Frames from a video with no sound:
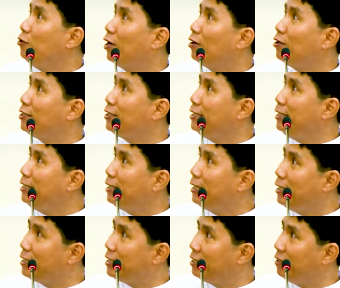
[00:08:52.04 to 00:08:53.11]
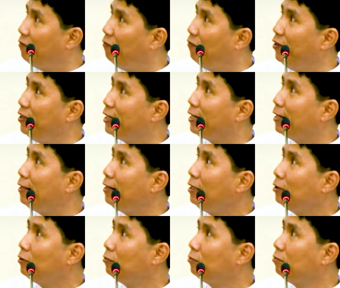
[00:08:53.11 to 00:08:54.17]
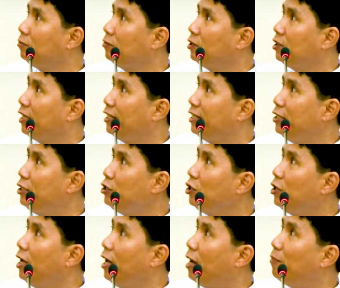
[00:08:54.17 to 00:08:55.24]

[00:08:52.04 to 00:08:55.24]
you cannot see his vehicle, Ganesh.